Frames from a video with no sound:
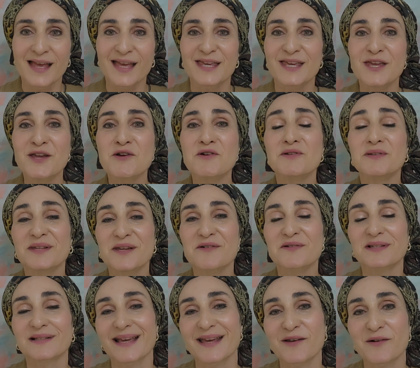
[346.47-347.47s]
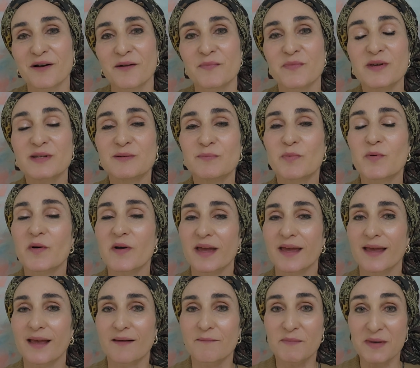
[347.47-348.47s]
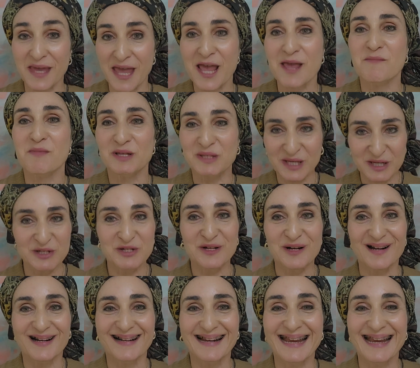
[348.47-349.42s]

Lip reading: Years later, this boy became a teacher.